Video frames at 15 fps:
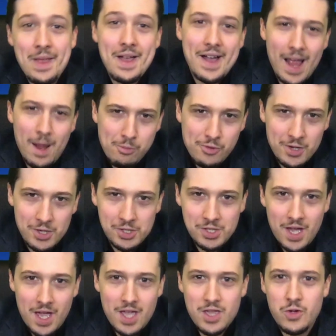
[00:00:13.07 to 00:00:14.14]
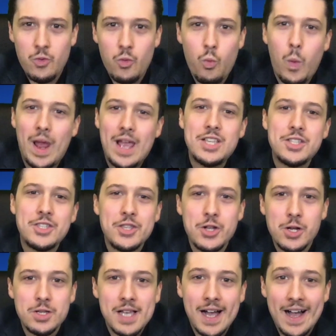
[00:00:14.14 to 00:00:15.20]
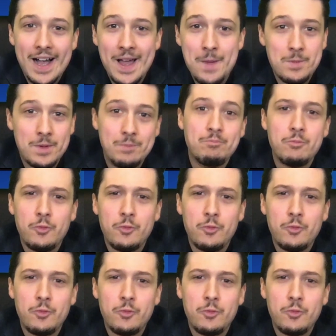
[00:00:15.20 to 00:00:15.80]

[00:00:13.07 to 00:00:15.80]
I appreciate you wasting your time and